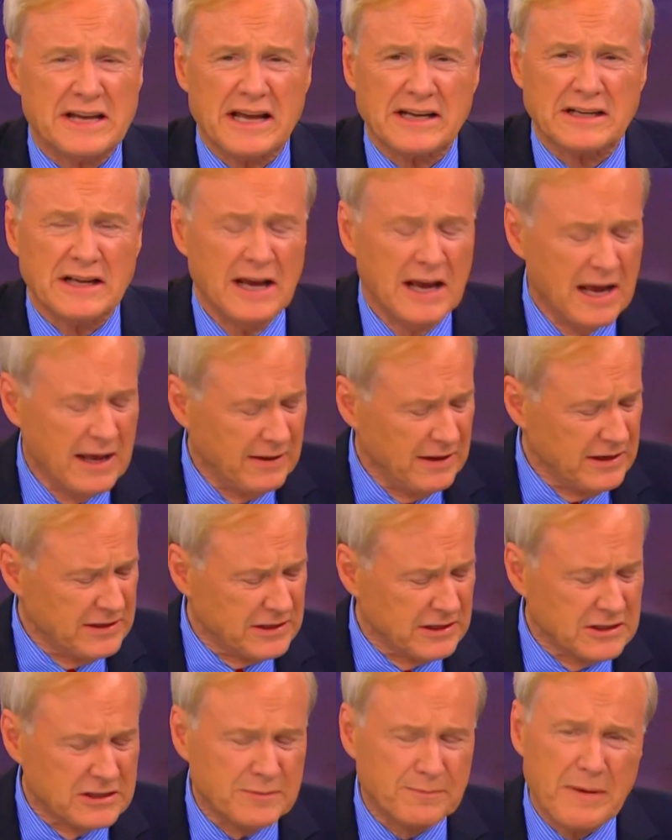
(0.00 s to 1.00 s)

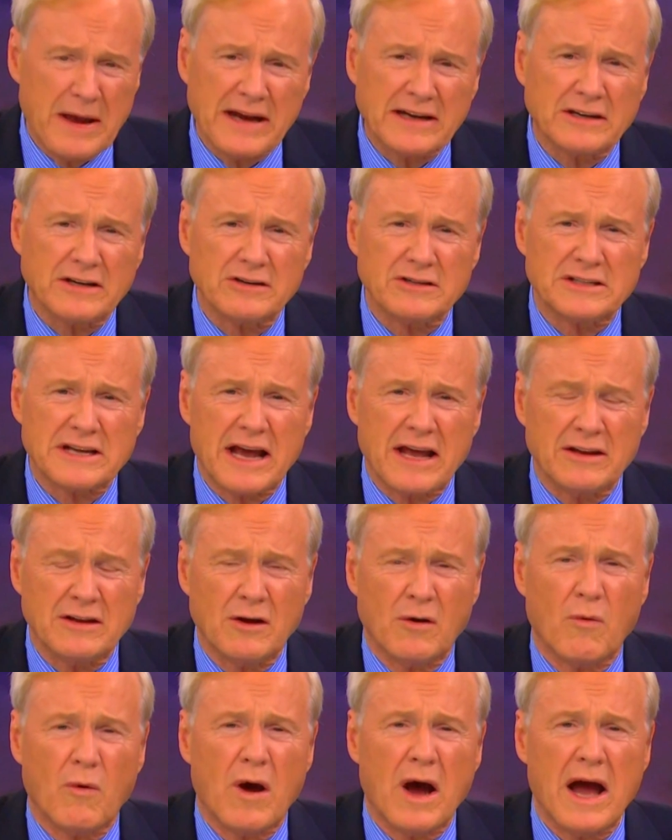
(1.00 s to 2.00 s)
inspectors out in
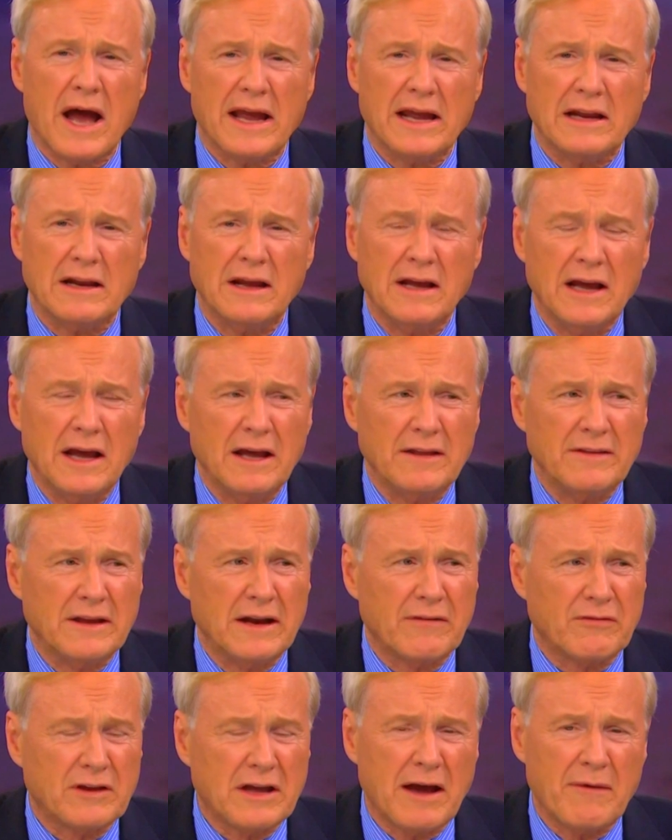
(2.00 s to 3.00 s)
Hawaii that have
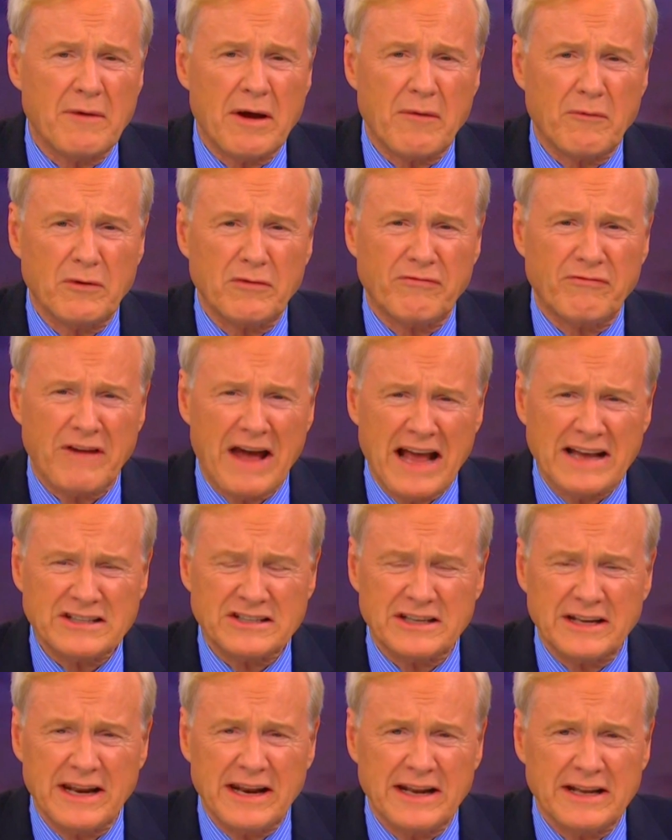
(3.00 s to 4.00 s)
come up with
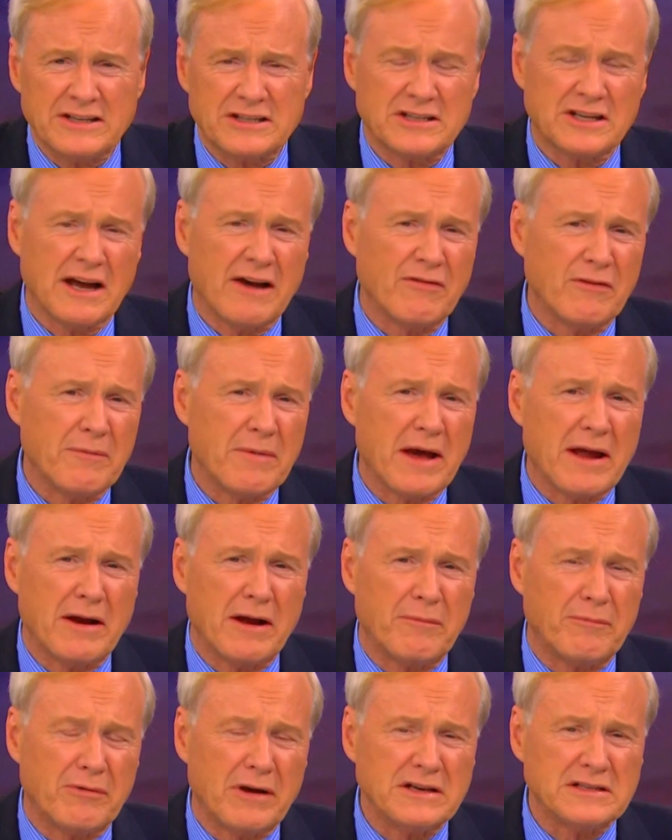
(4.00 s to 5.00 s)
fascinating stuff about how
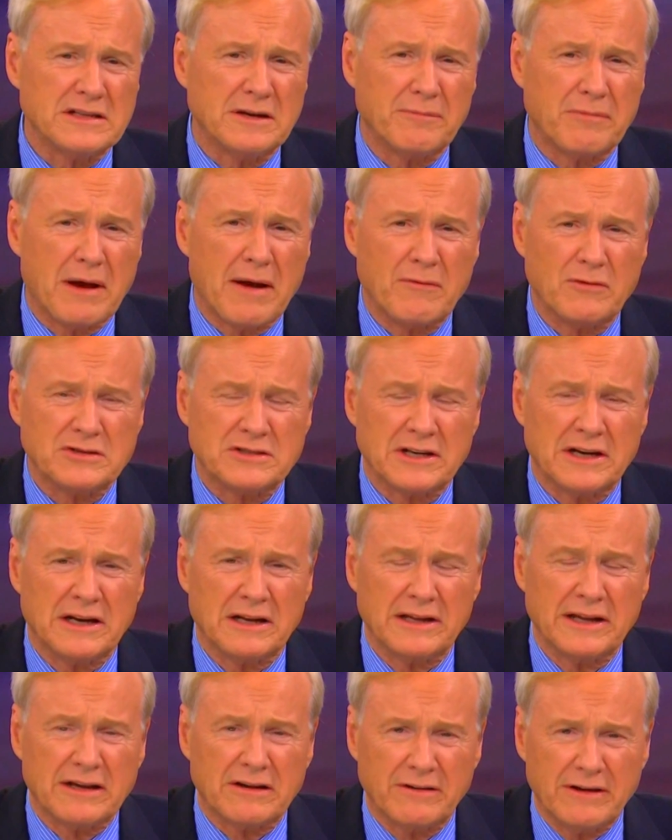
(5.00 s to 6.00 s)
President Obama was an illegal
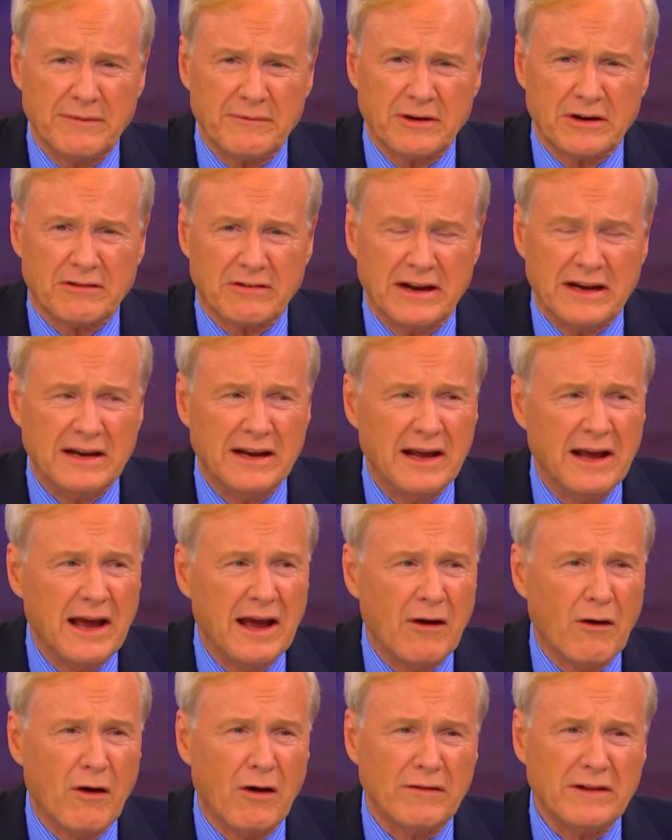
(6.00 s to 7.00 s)
immigrant. All
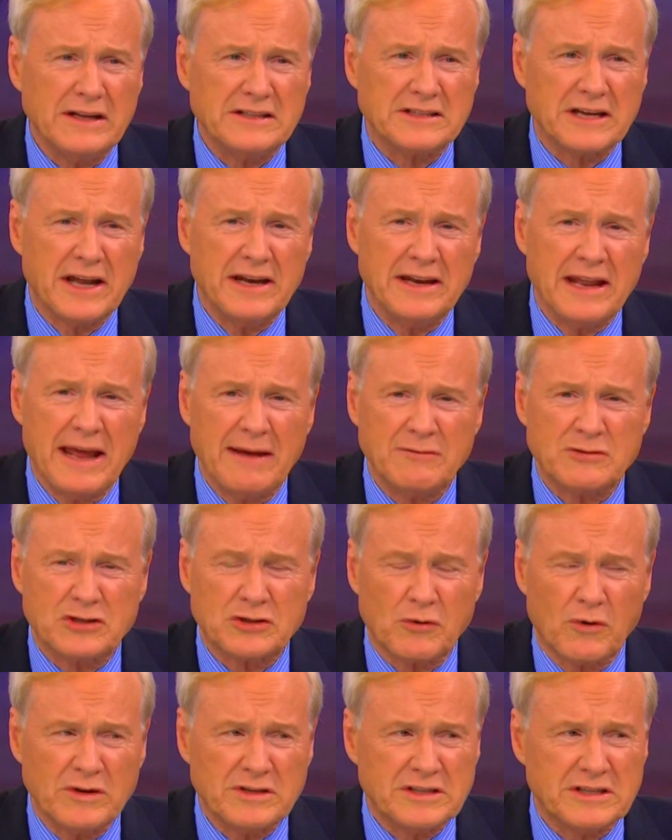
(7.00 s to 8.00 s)
these unnamed
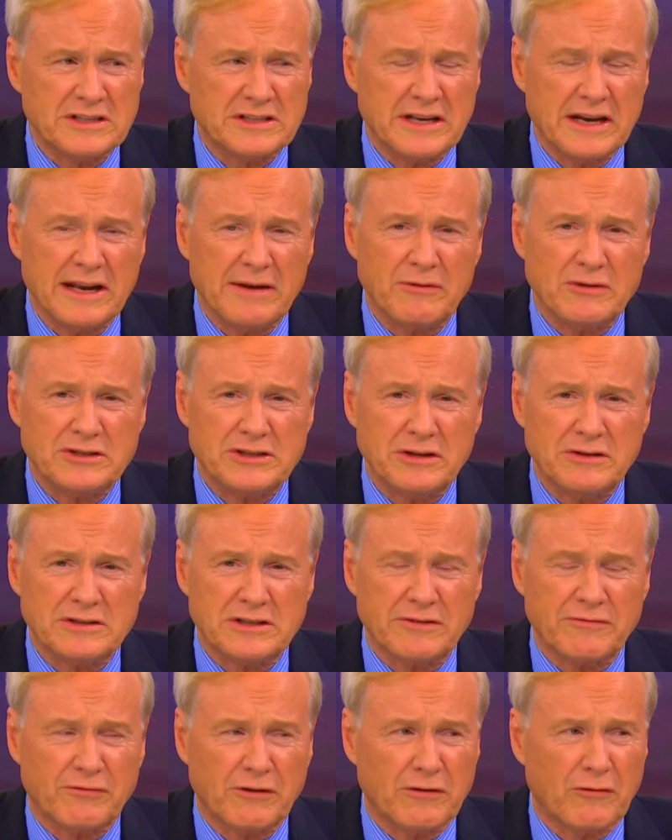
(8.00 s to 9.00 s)
sources that he was using
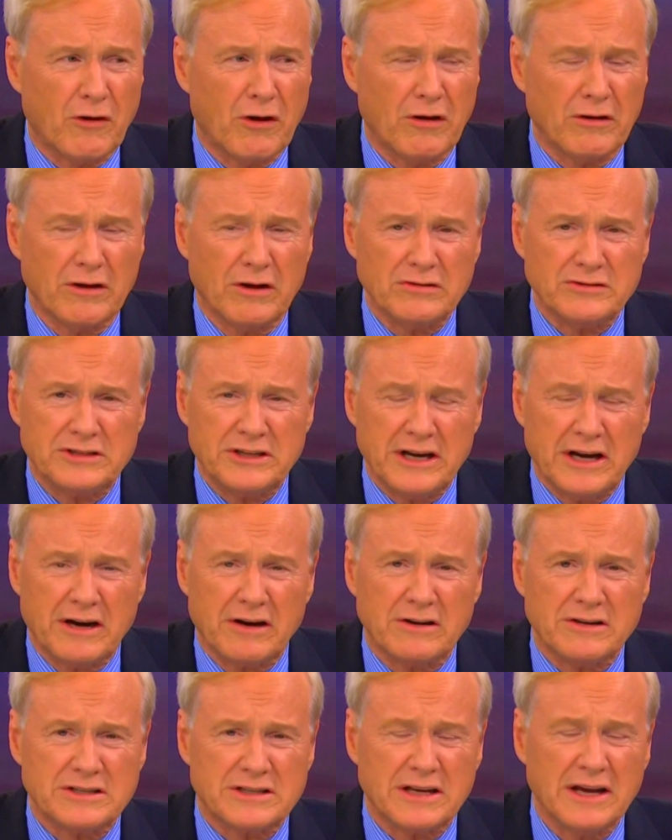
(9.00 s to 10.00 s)
for all those years
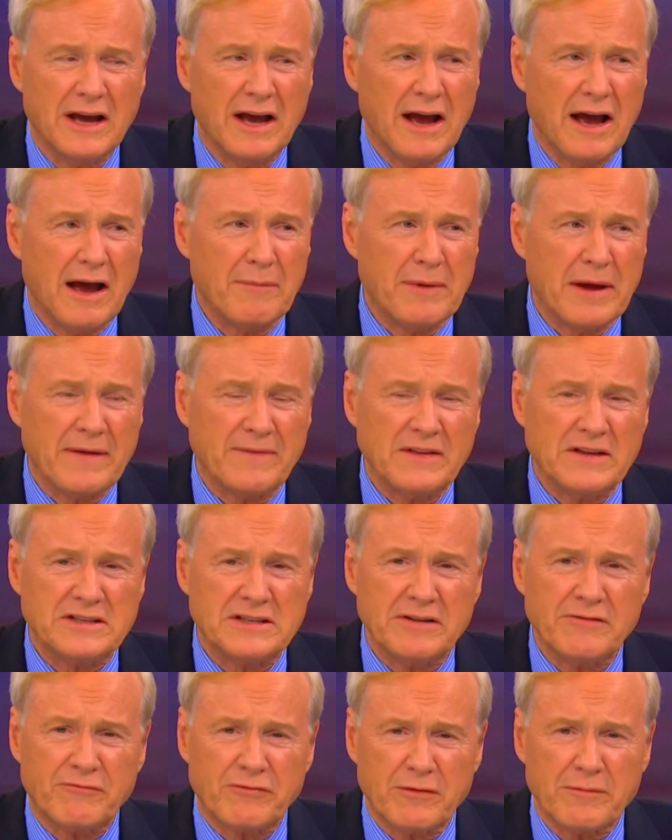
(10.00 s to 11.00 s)
about this
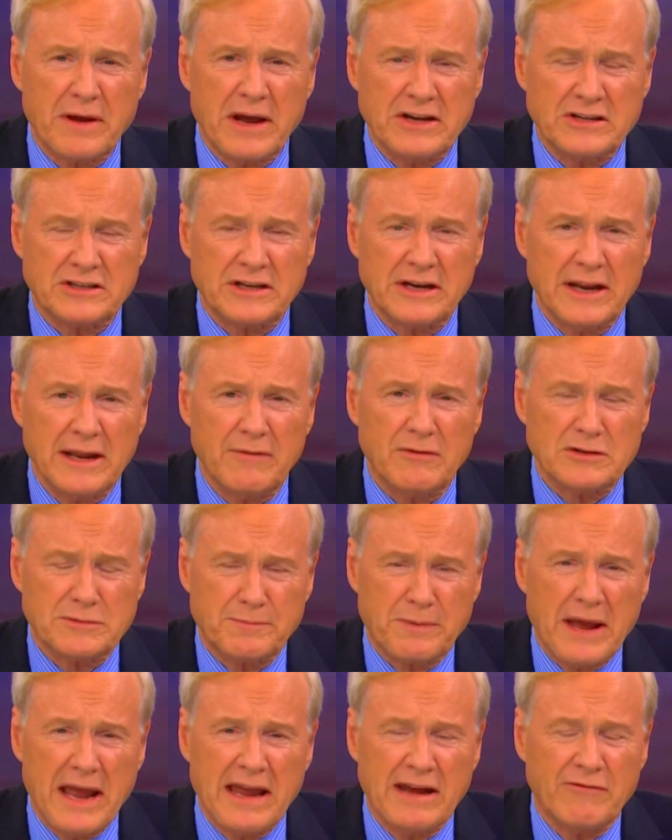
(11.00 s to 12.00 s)
information that he was
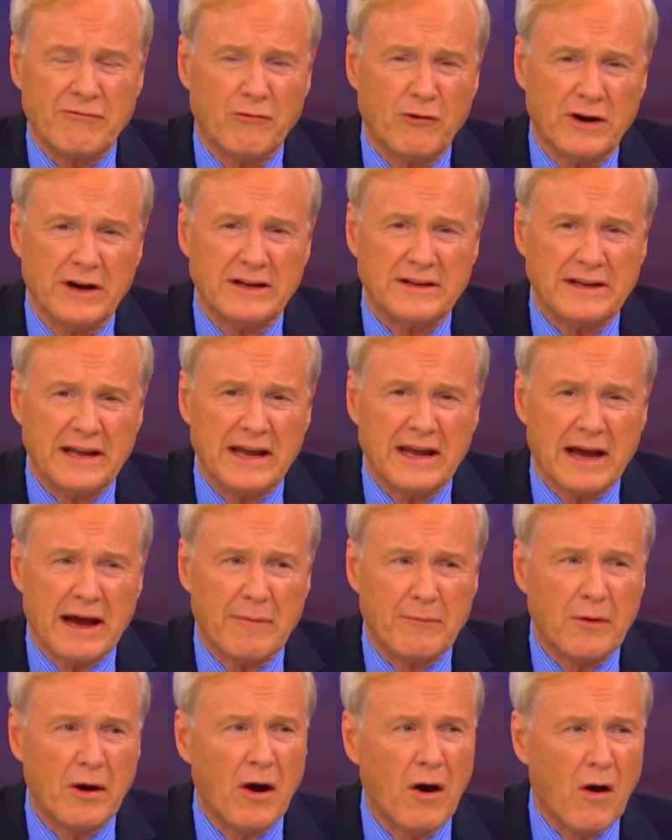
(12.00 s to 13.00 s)
paying for to dig up,
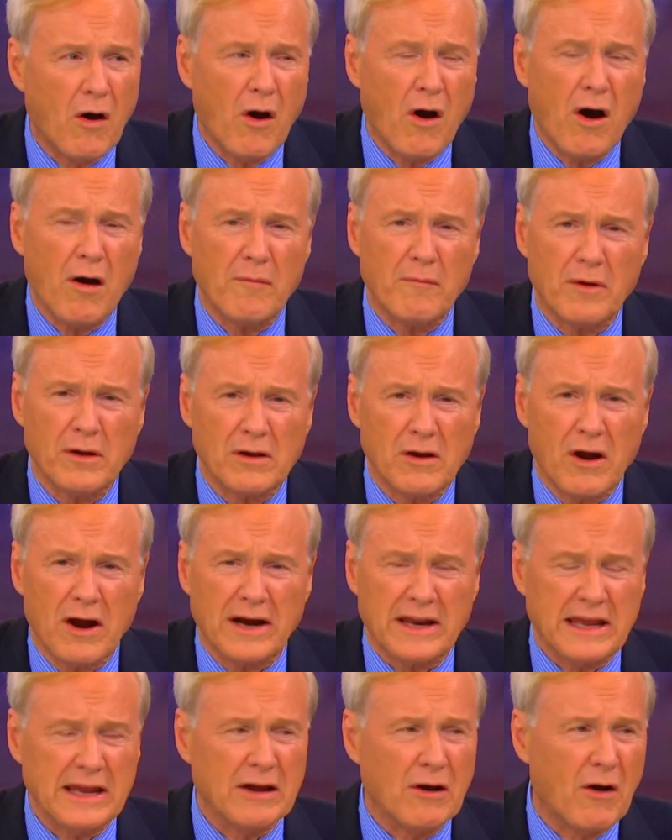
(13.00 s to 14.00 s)
all malarkey,
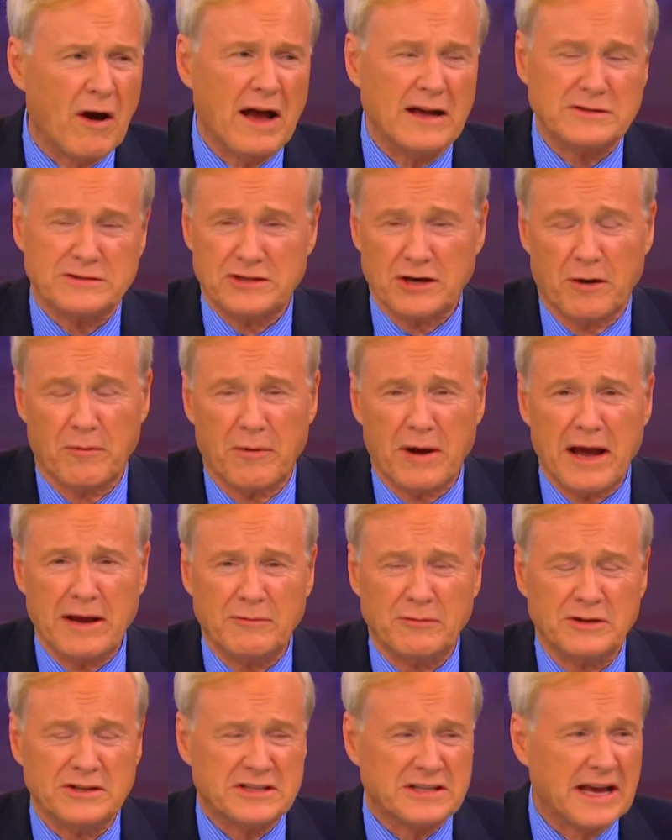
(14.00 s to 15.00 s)
as Joe Biden would
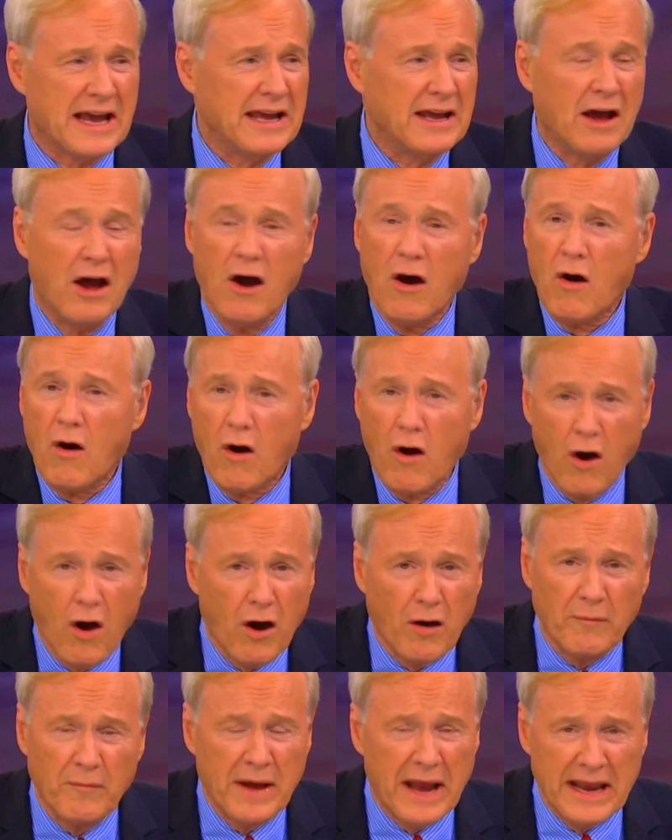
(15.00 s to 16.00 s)
say, all
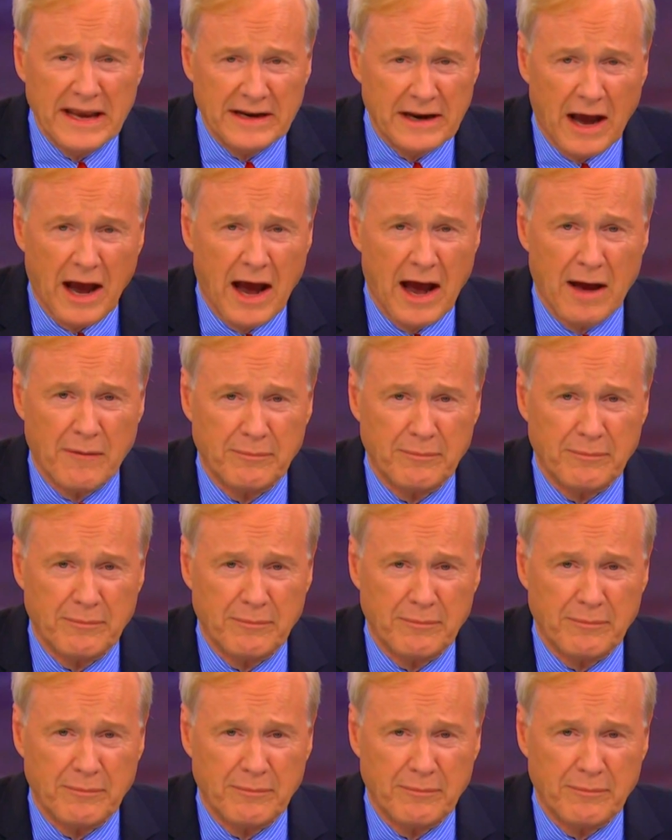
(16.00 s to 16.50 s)
made up.